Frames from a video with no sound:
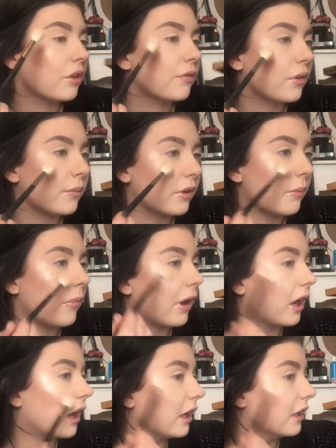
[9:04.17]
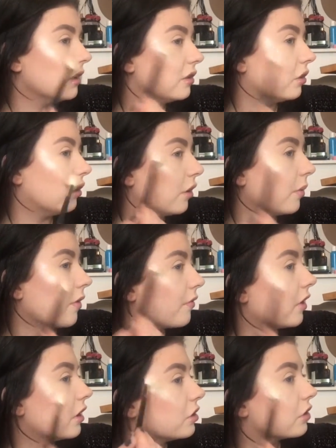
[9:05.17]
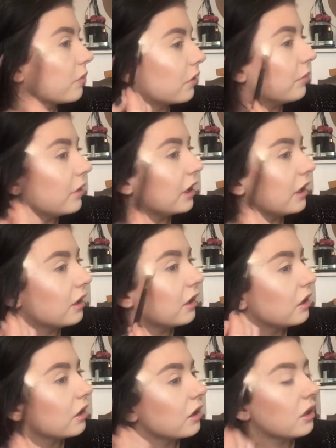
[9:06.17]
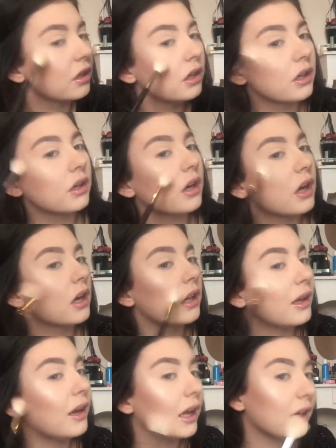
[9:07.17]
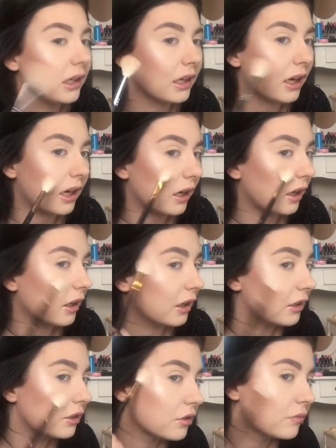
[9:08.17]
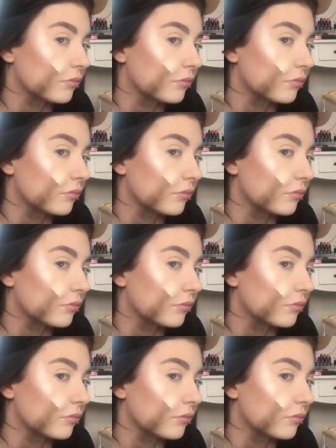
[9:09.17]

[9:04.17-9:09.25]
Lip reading: know if I want to blind or whether I just want to be lightly highlighted.